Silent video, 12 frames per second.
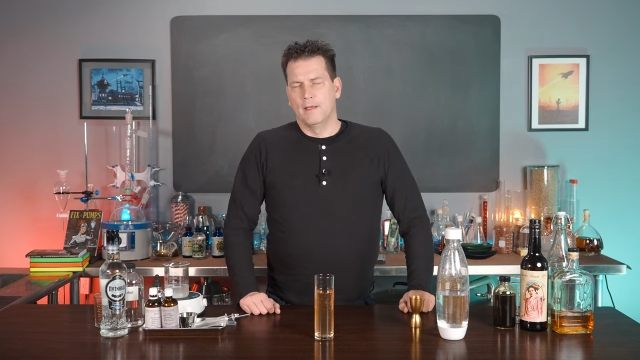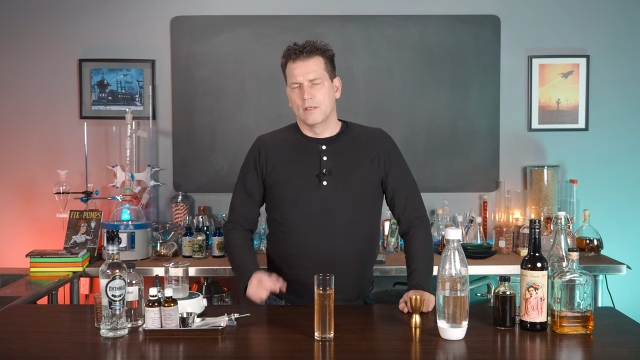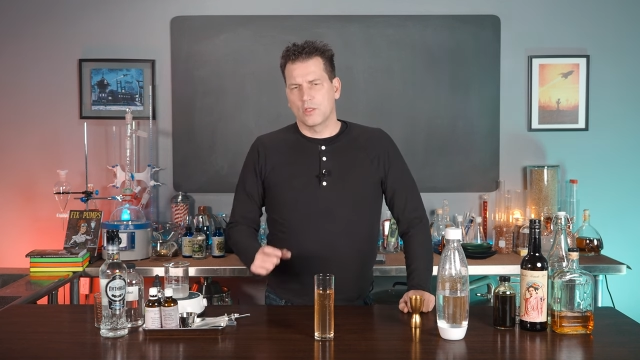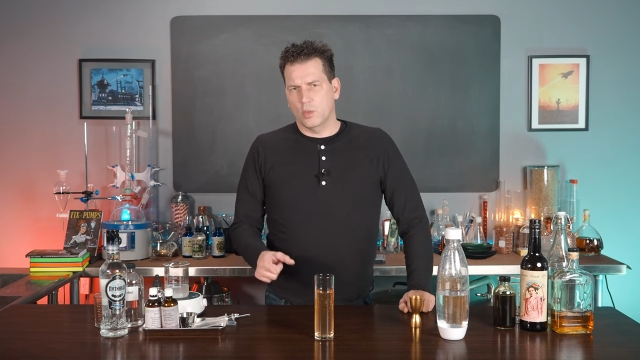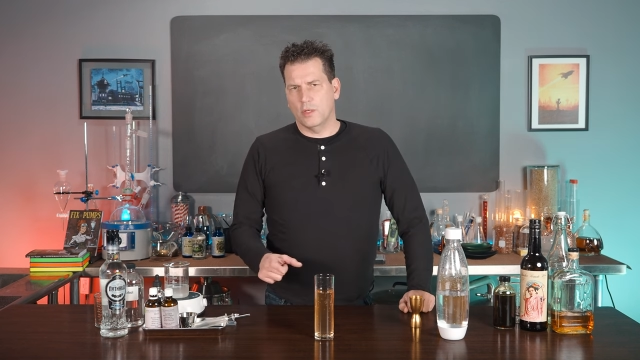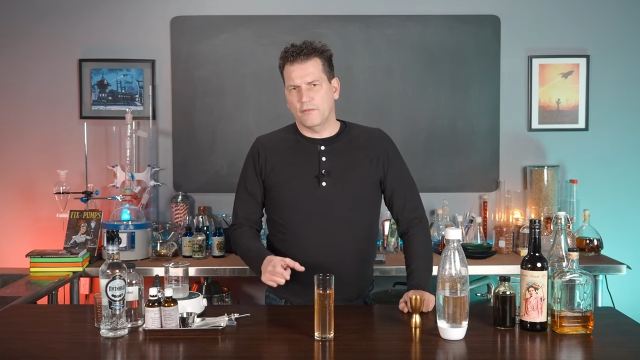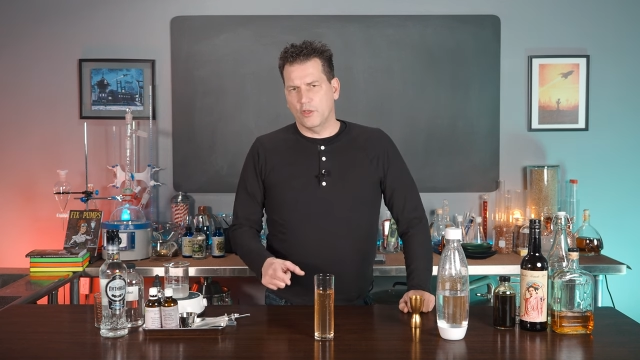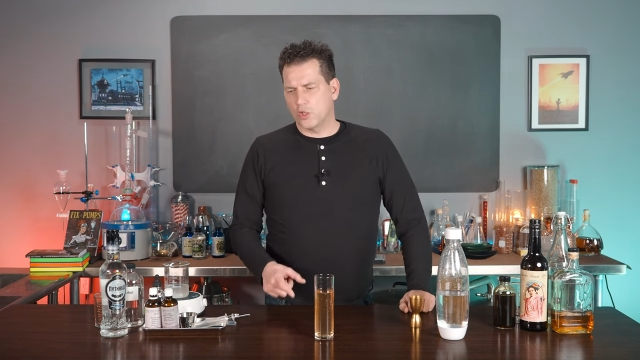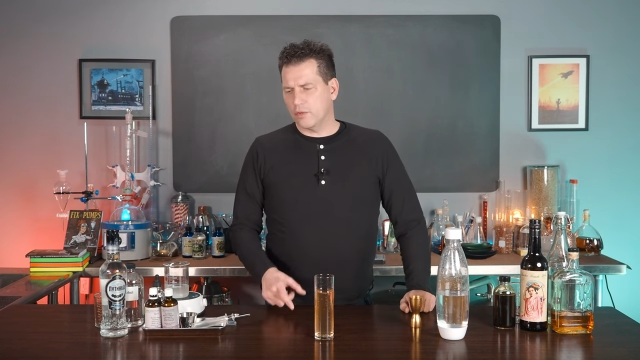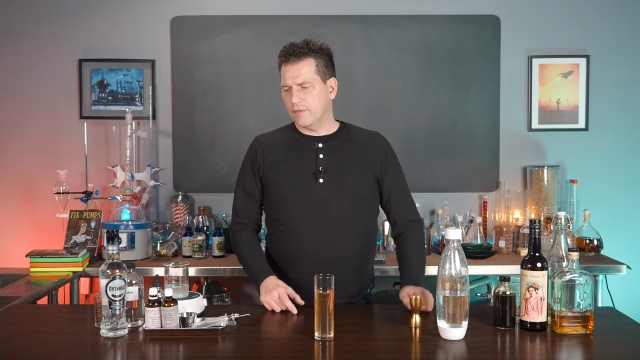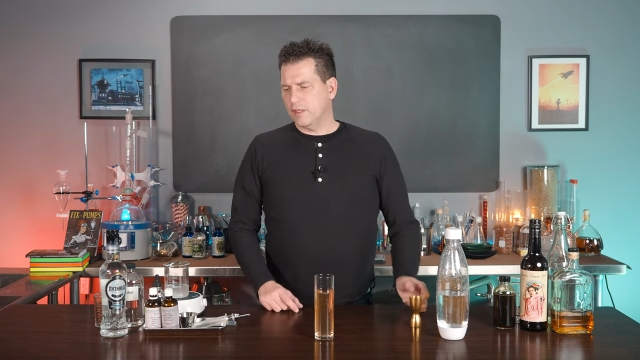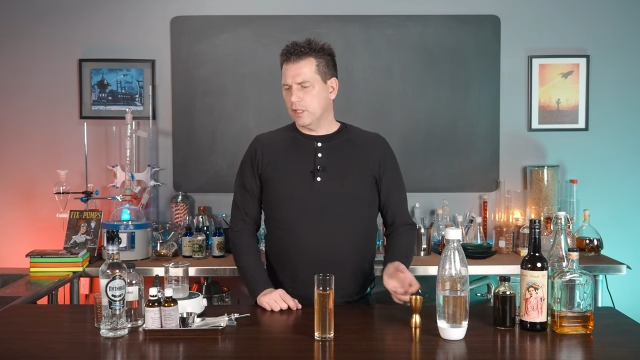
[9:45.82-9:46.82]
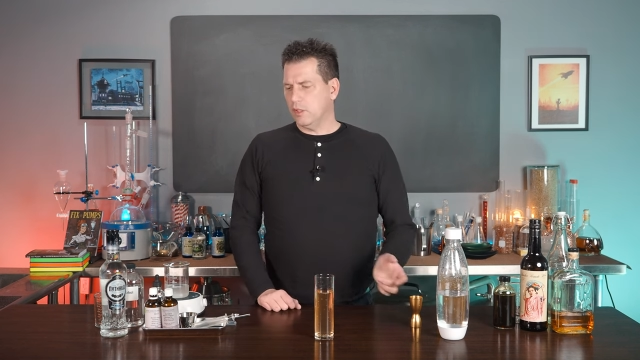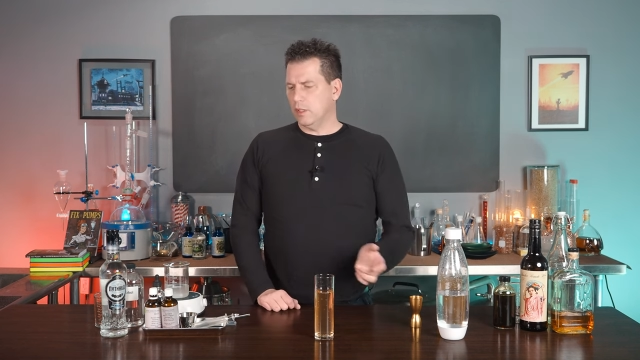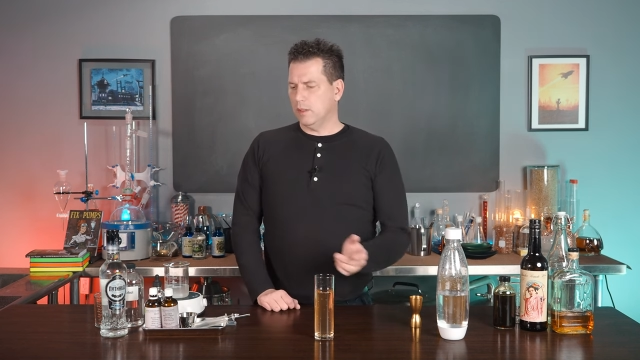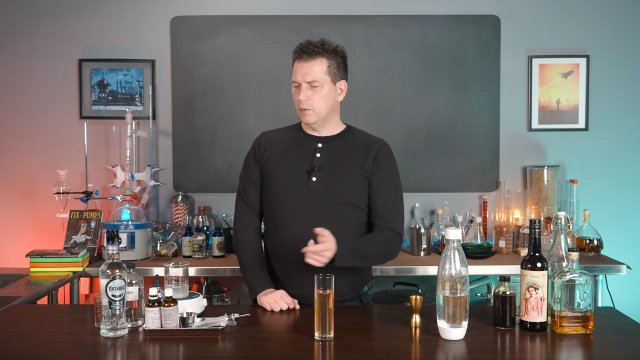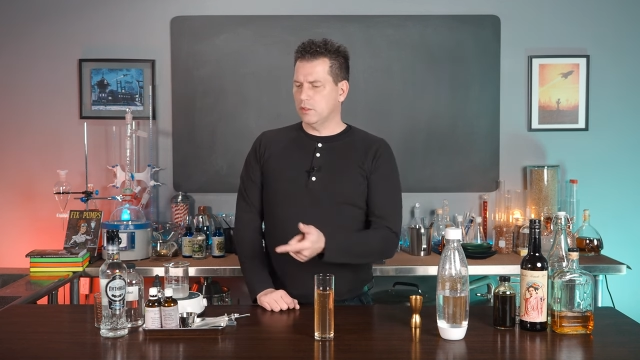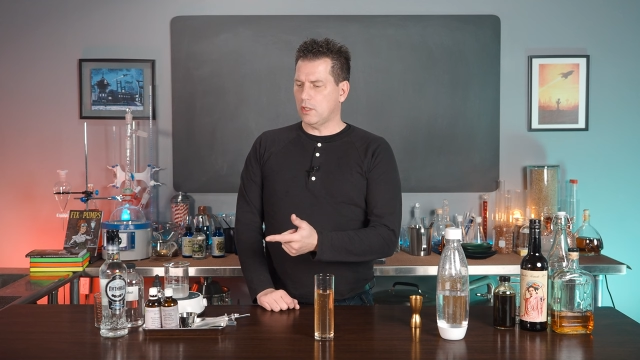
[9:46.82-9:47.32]
So in a future video,
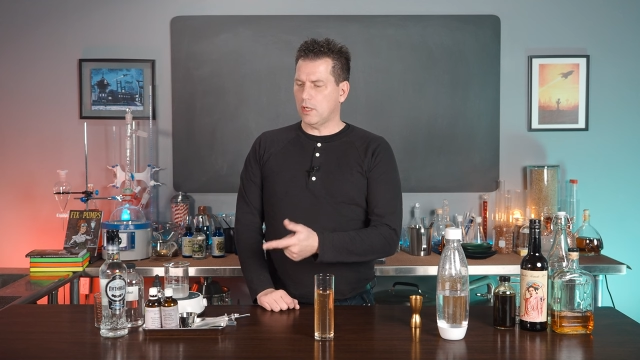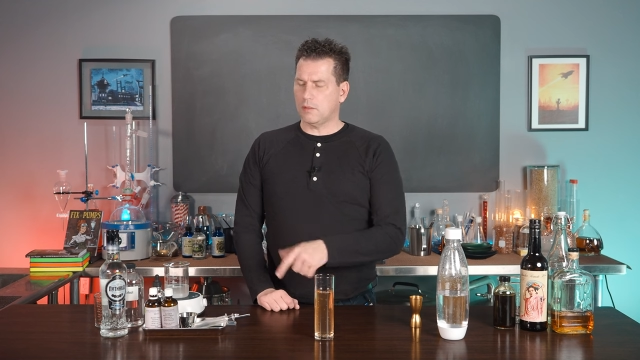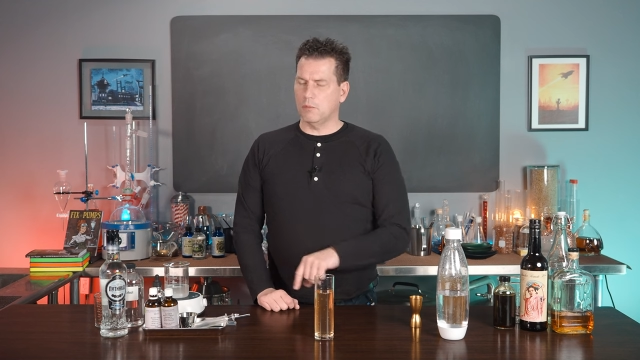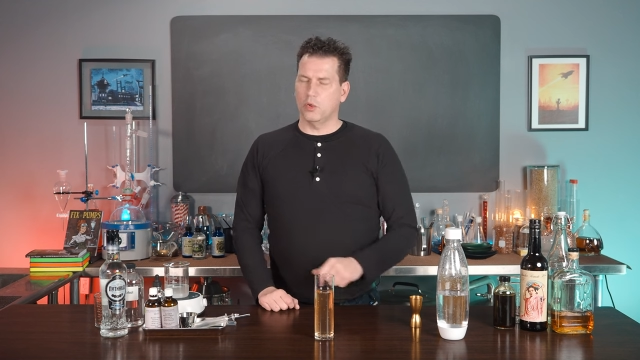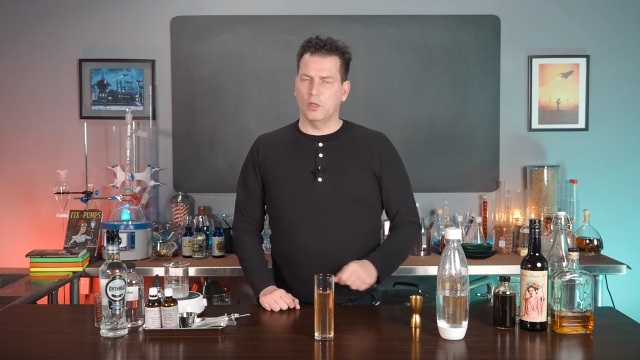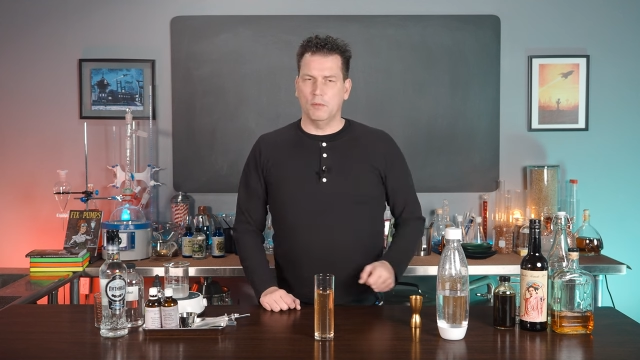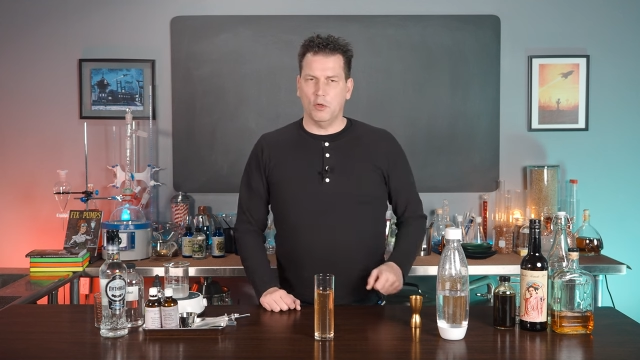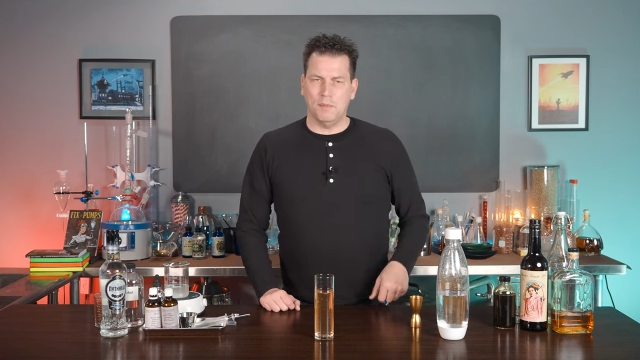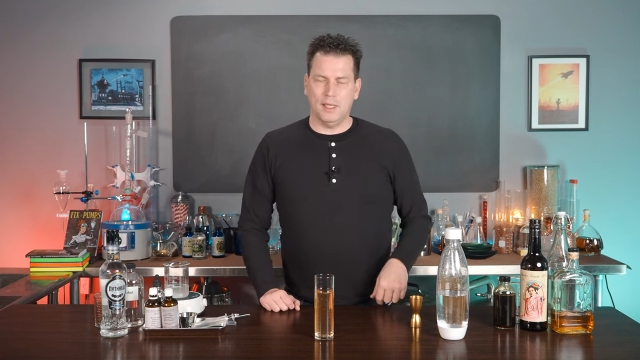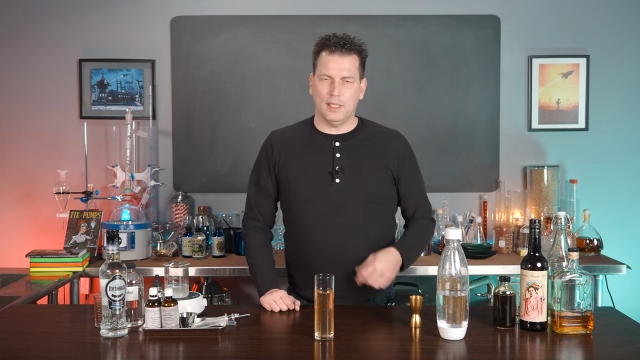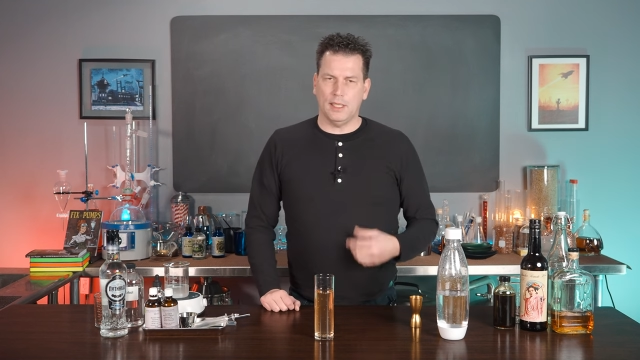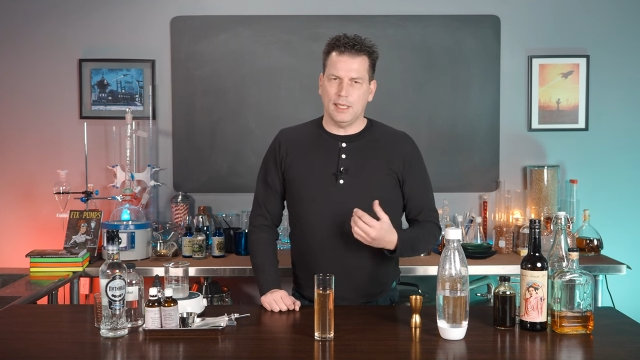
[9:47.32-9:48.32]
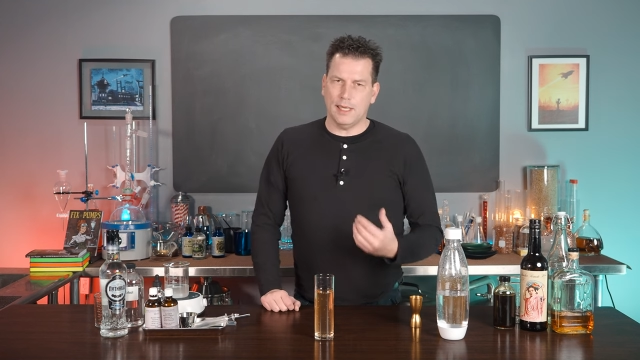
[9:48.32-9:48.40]
I will talk more about making